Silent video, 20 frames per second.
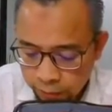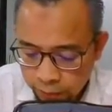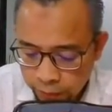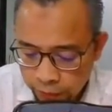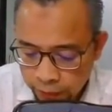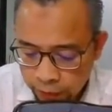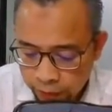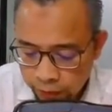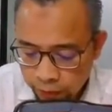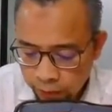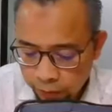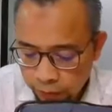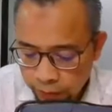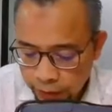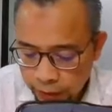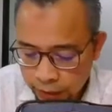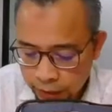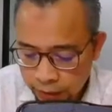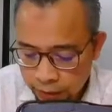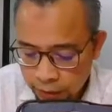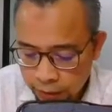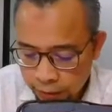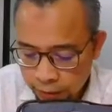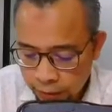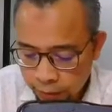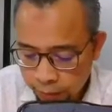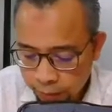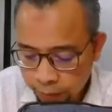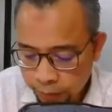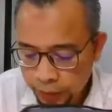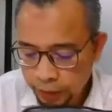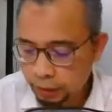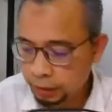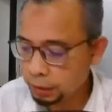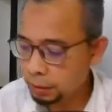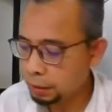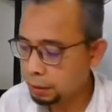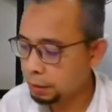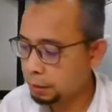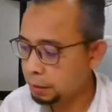plus YCP.
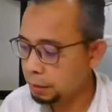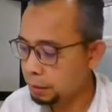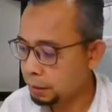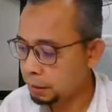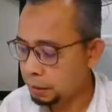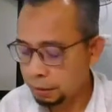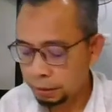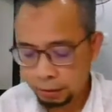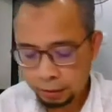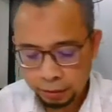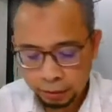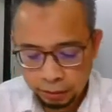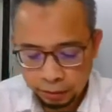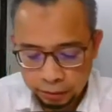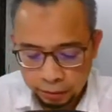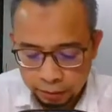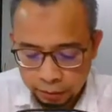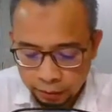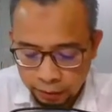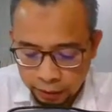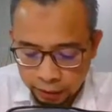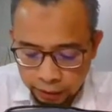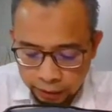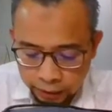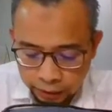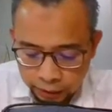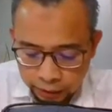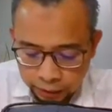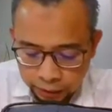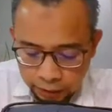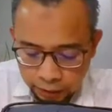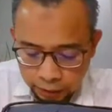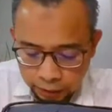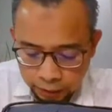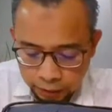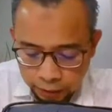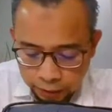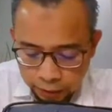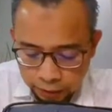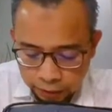So then
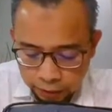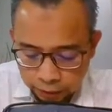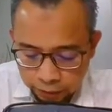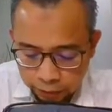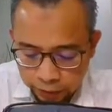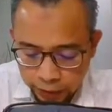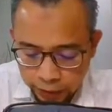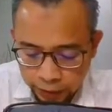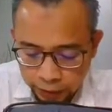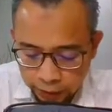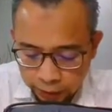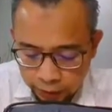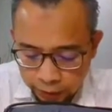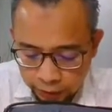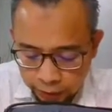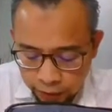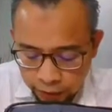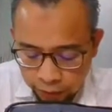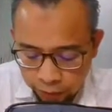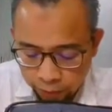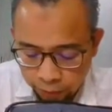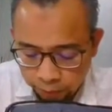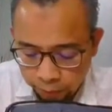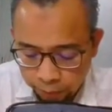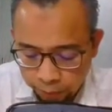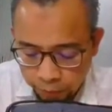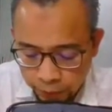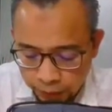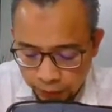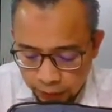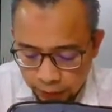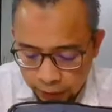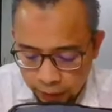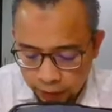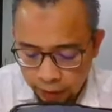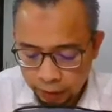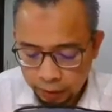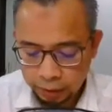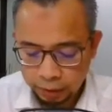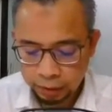we can get our
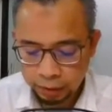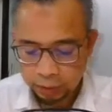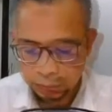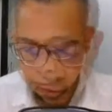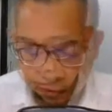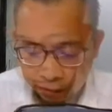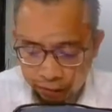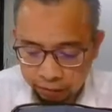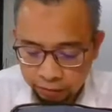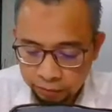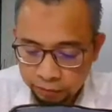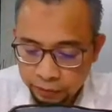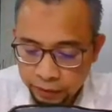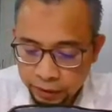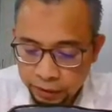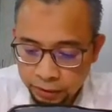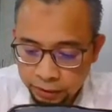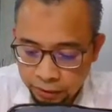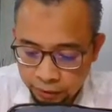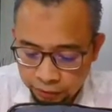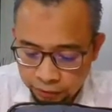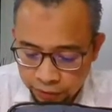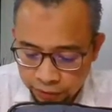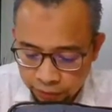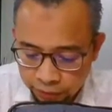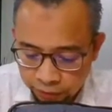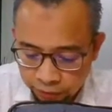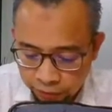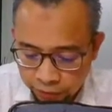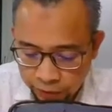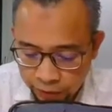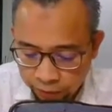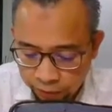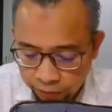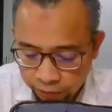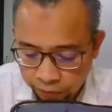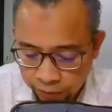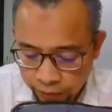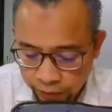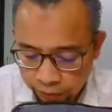P Fh, which is
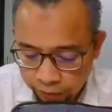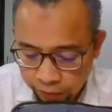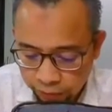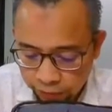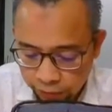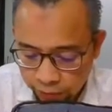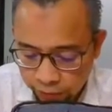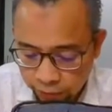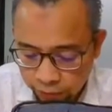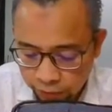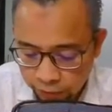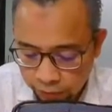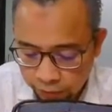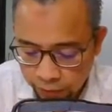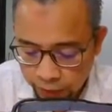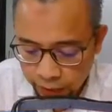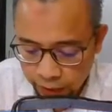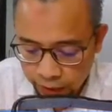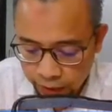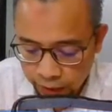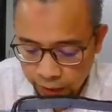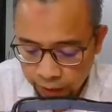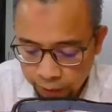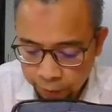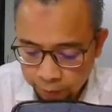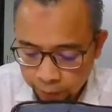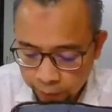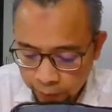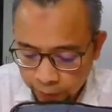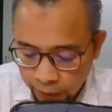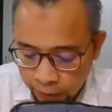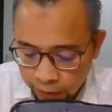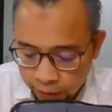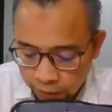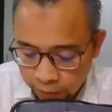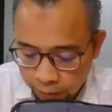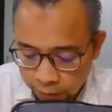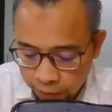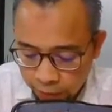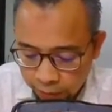1541
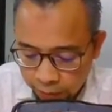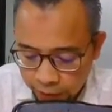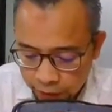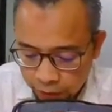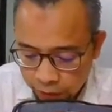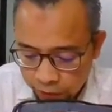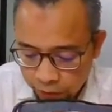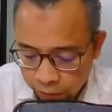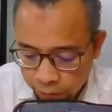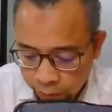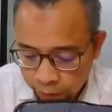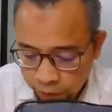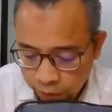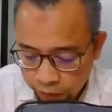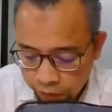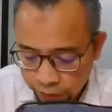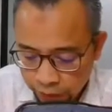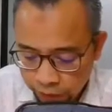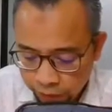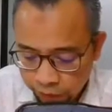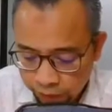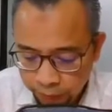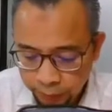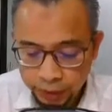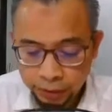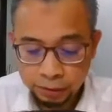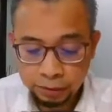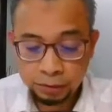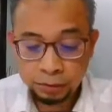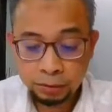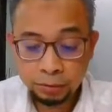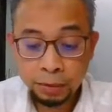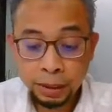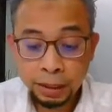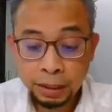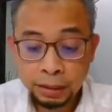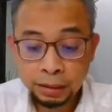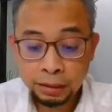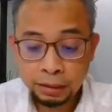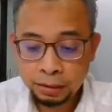multiplied by 2.5 plus
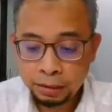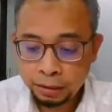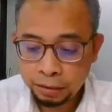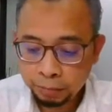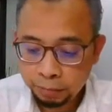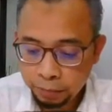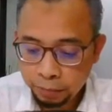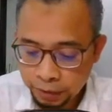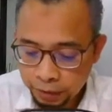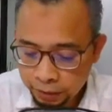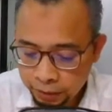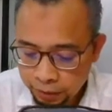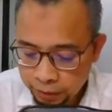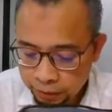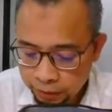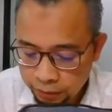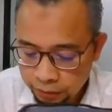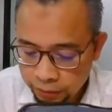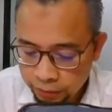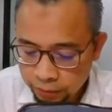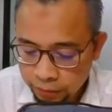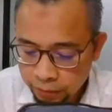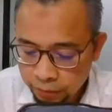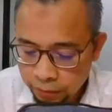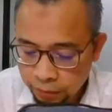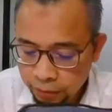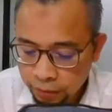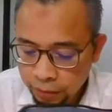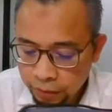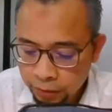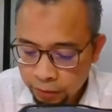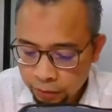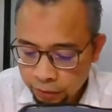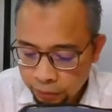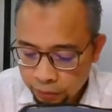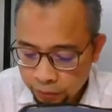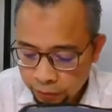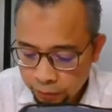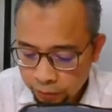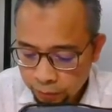YCP is
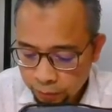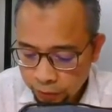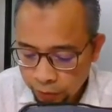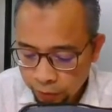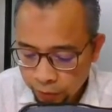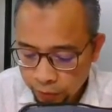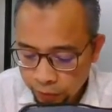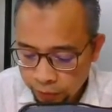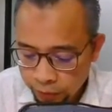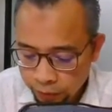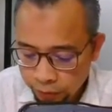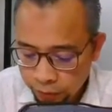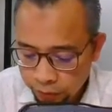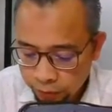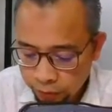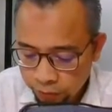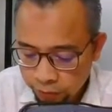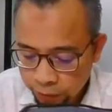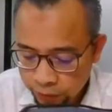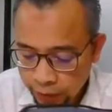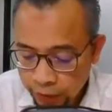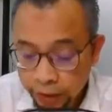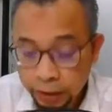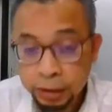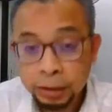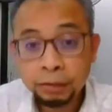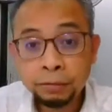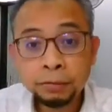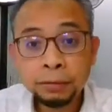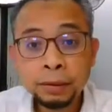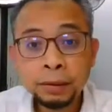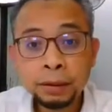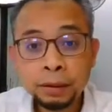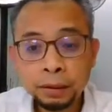0.125